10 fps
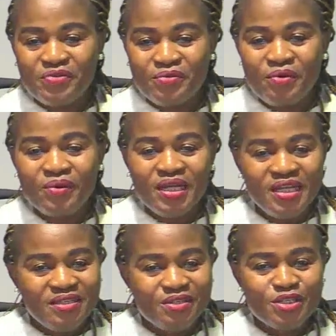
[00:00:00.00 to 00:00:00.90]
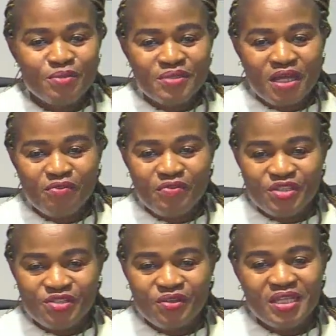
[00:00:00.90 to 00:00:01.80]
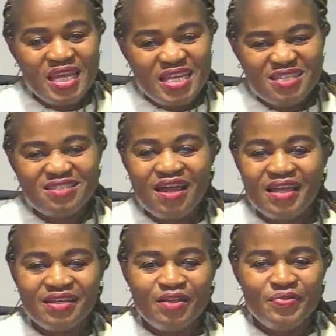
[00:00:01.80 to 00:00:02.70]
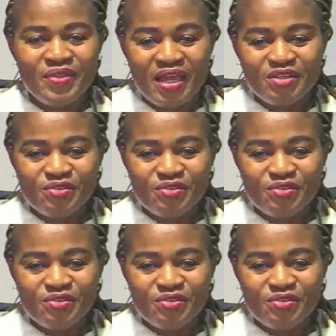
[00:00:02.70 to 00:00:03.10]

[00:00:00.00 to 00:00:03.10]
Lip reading: on Leadership Television Inside Nigeria.